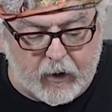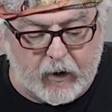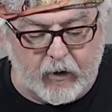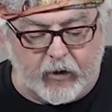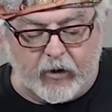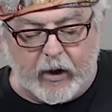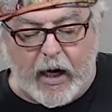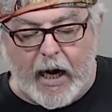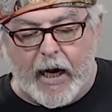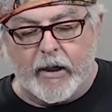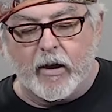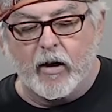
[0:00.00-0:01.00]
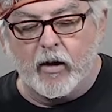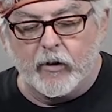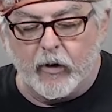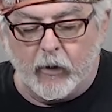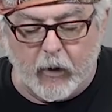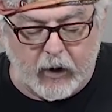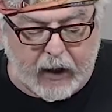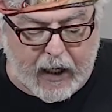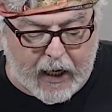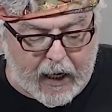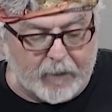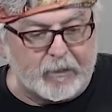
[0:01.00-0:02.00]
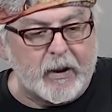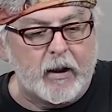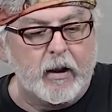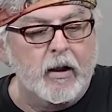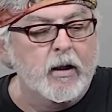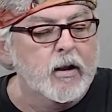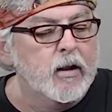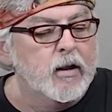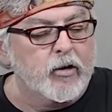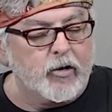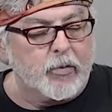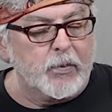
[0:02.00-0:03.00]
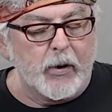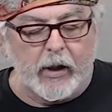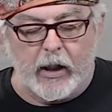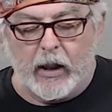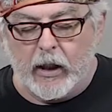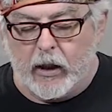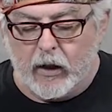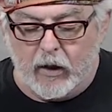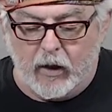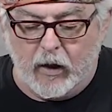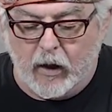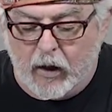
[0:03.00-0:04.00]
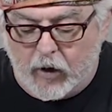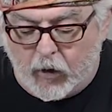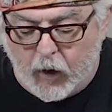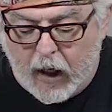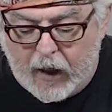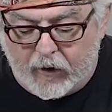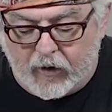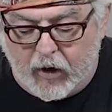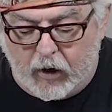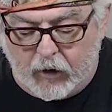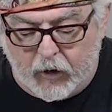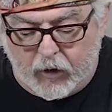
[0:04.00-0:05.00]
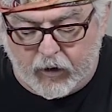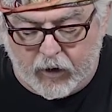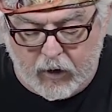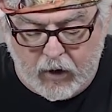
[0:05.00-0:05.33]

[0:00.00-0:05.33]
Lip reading: sky color. What a happy, springy grass colors.